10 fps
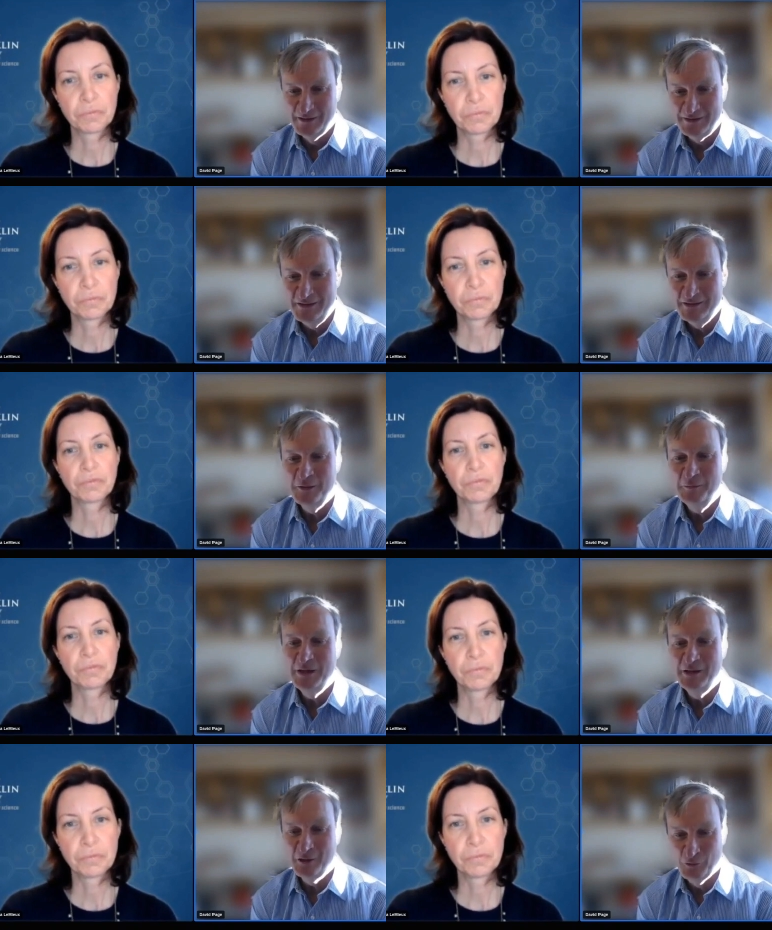Speaker 1: that these can
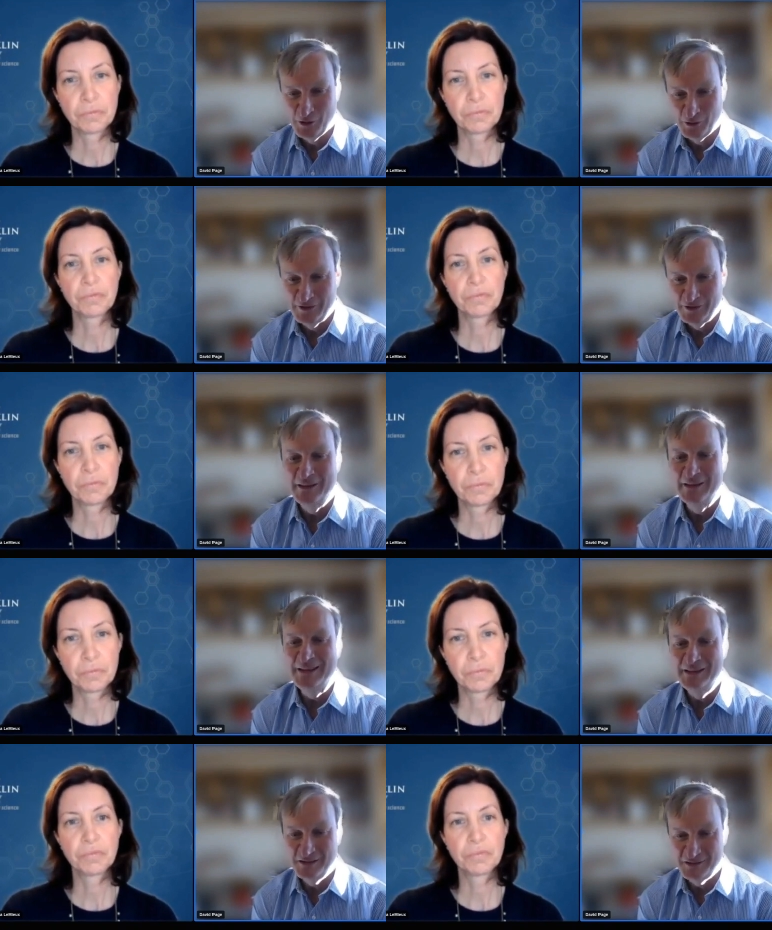be interwoven and they
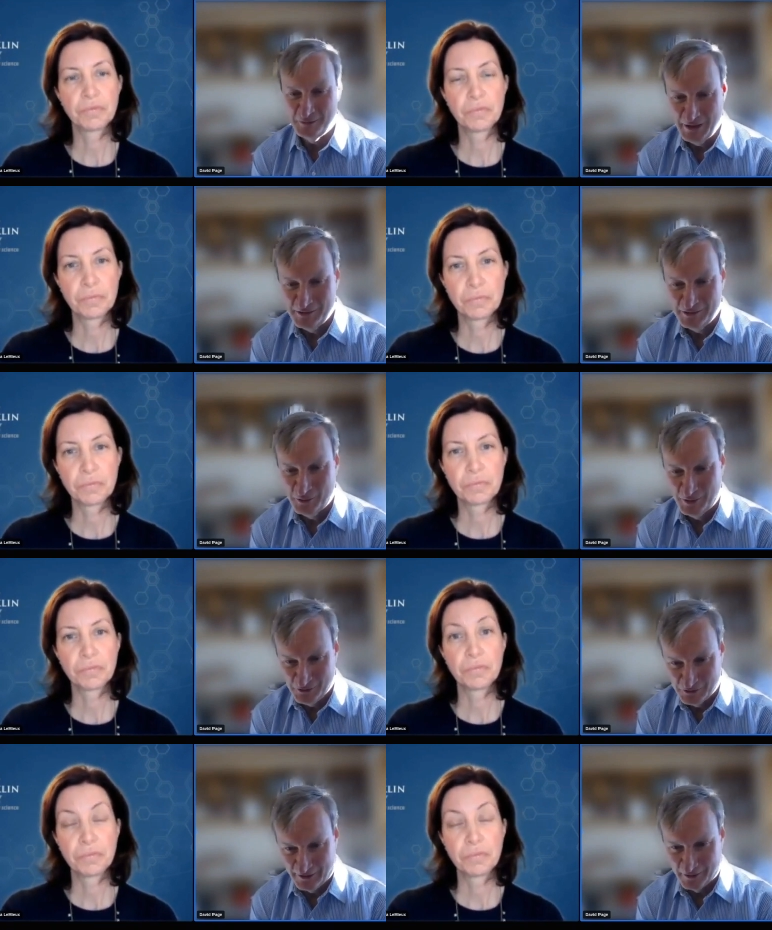need to speak to
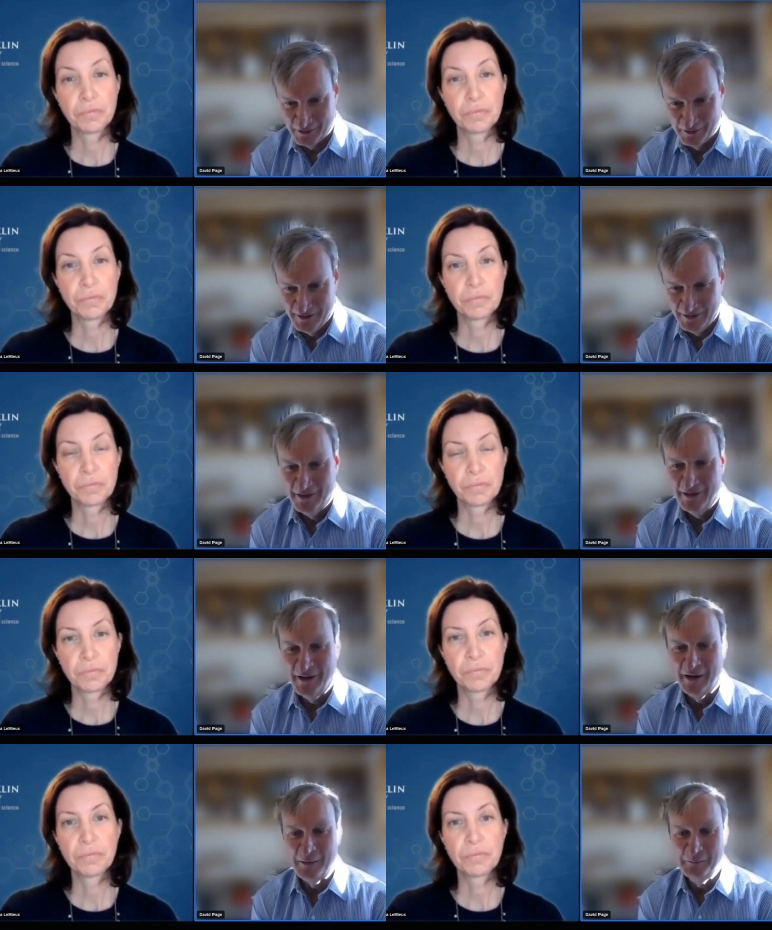each other.
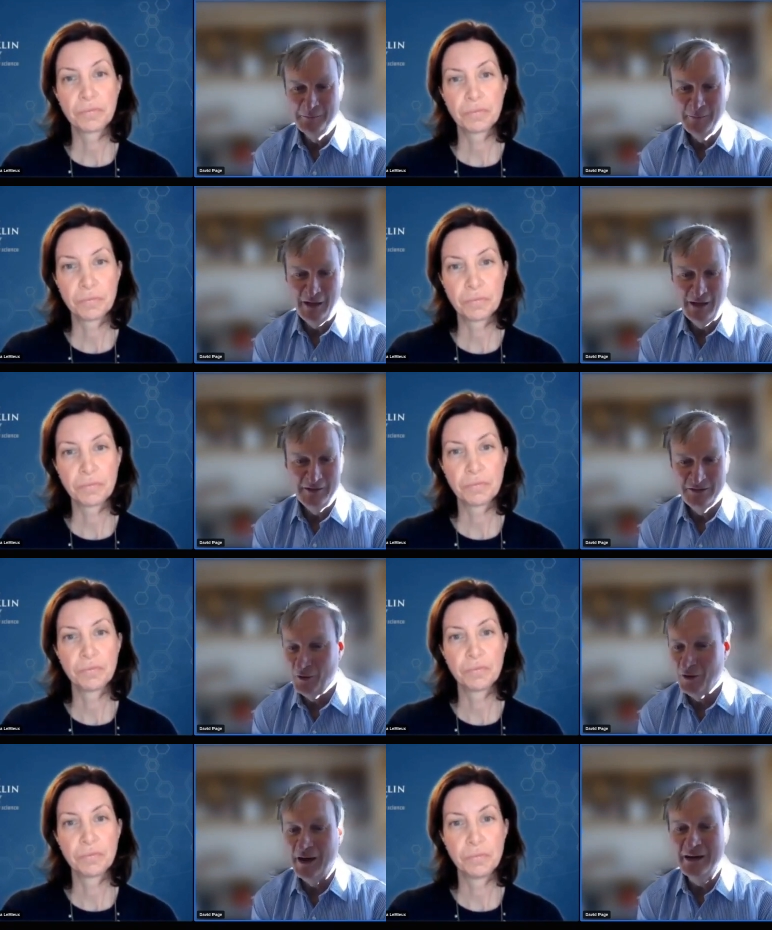Um, and
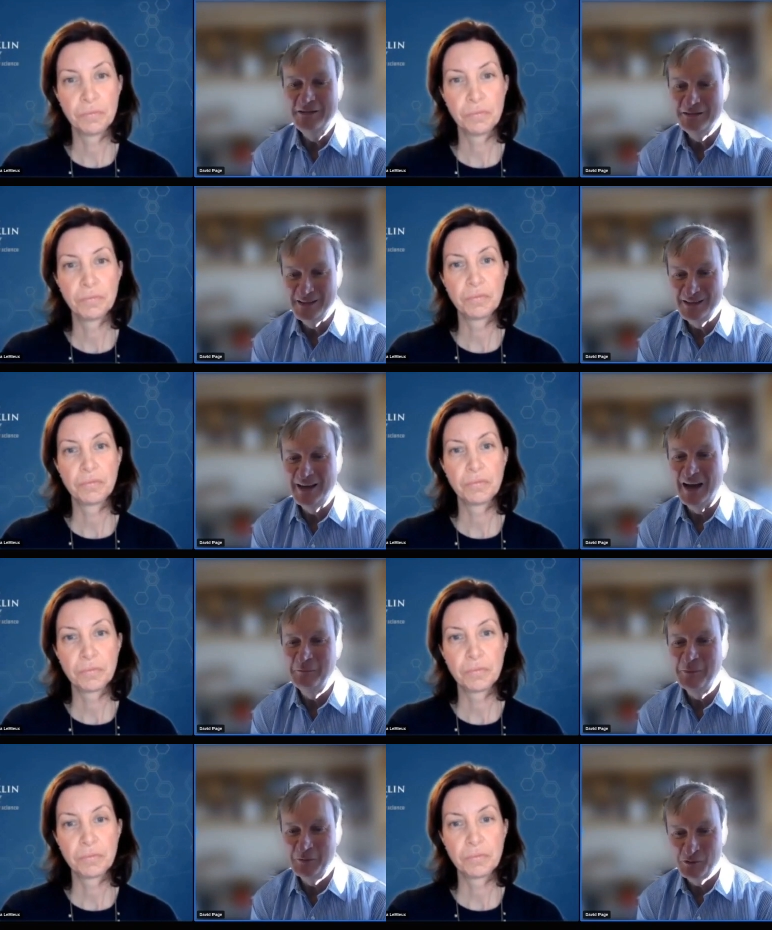so I see,
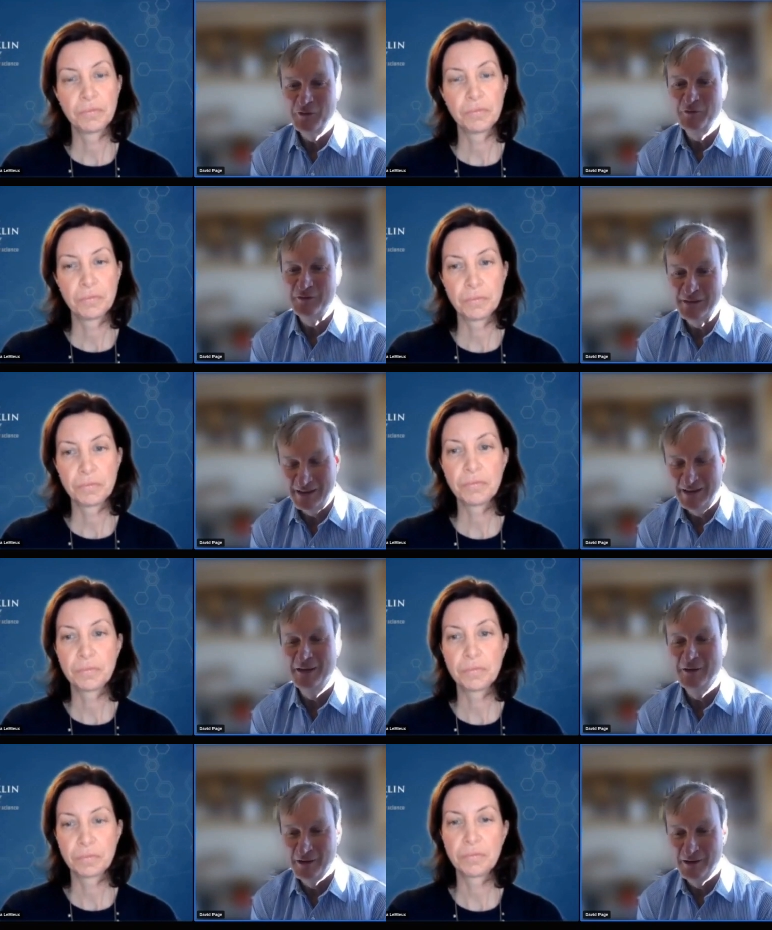I, I'm sort of
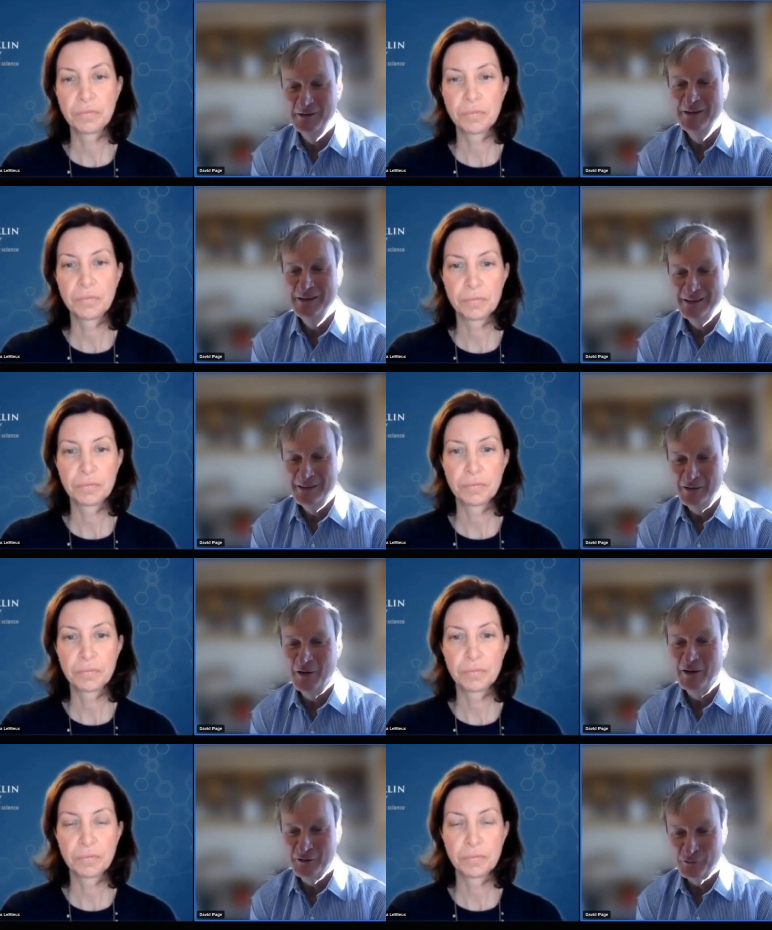thinking of a, you
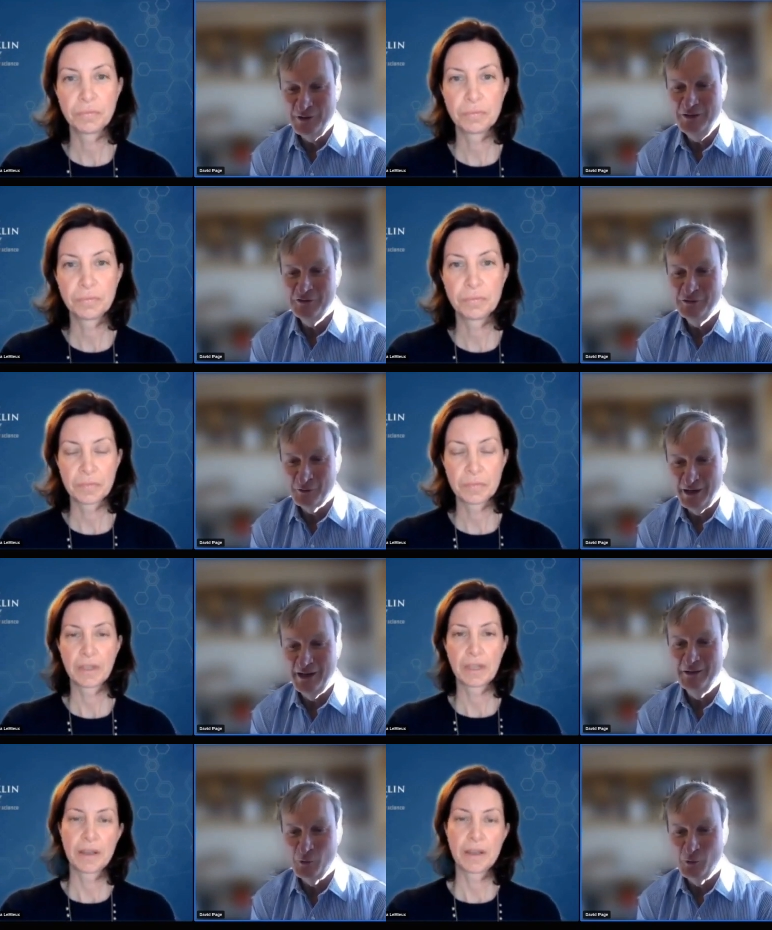know, a
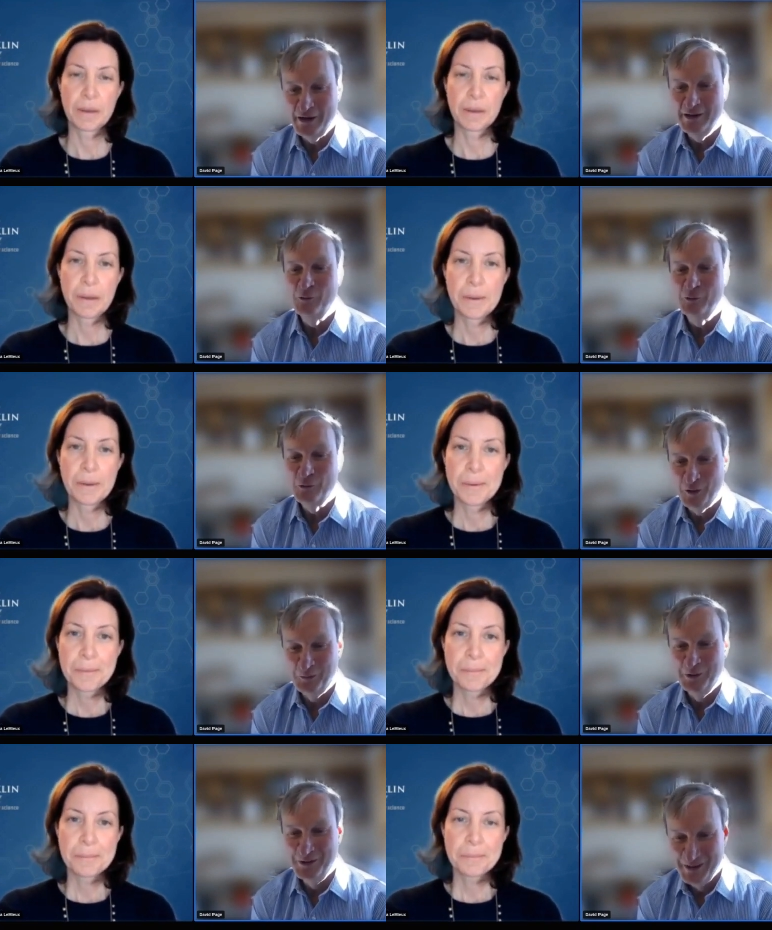three-strand braided
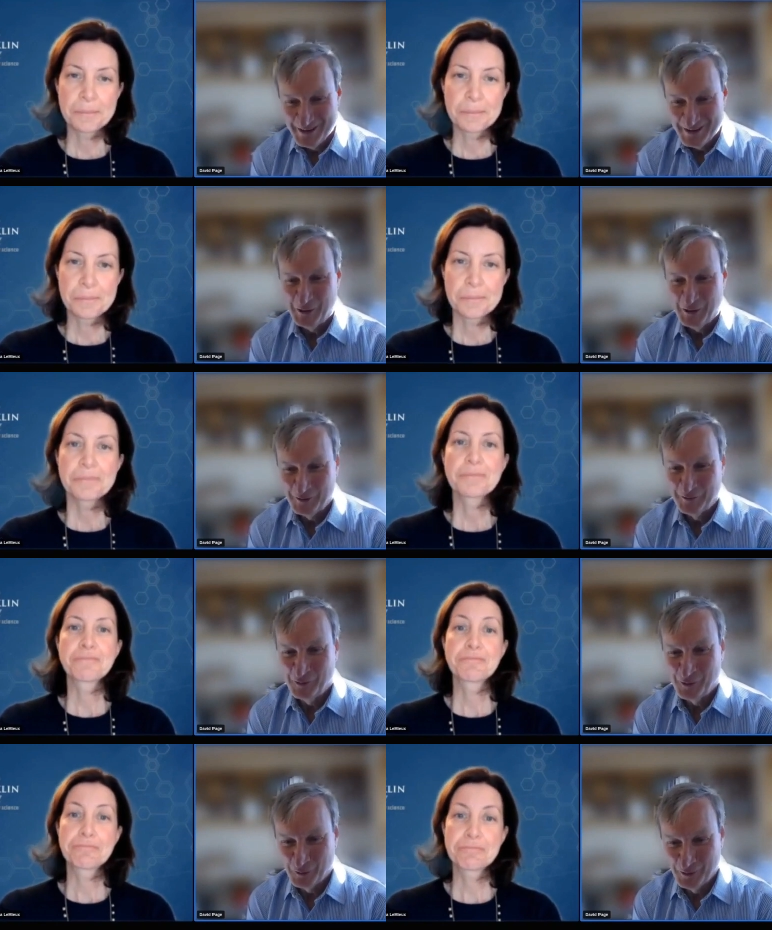rope going
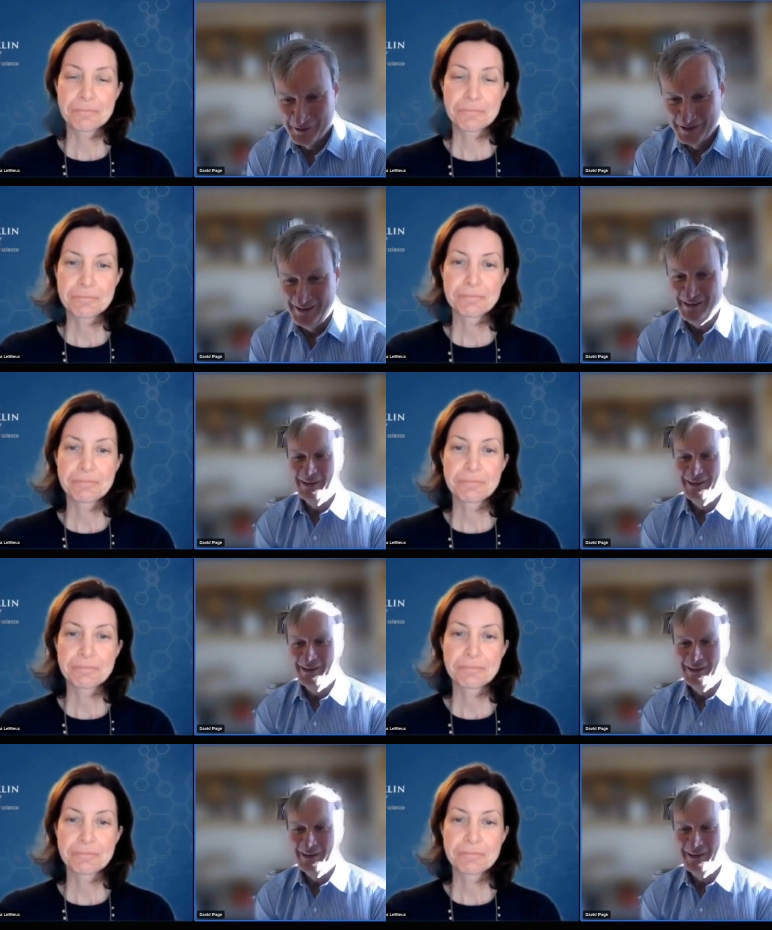forward.